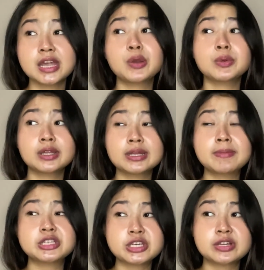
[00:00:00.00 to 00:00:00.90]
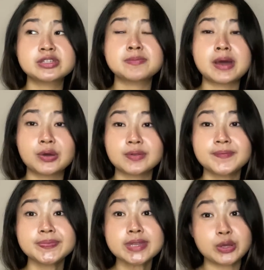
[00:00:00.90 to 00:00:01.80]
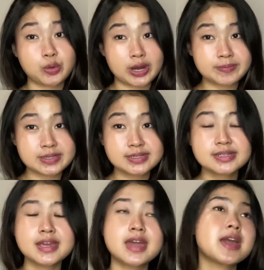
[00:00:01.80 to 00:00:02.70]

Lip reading: They're really meticulous about requirements.